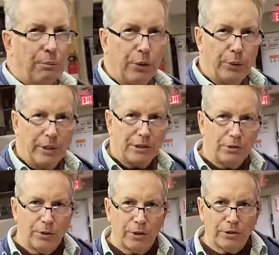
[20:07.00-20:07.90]
want blue on the
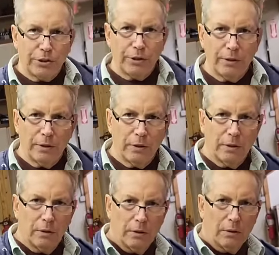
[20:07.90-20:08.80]
doors? Yeah.
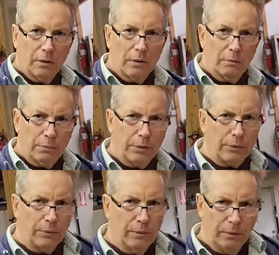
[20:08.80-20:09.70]

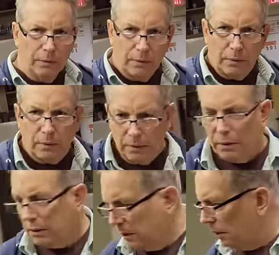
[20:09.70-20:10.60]
Blue. Blue, because
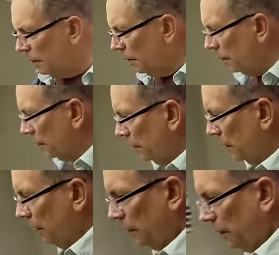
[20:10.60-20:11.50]
the door panel is already
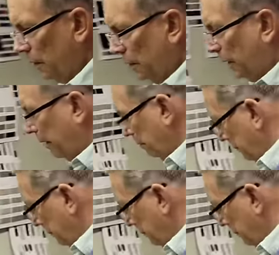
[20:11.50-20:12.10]
gray. Yeah.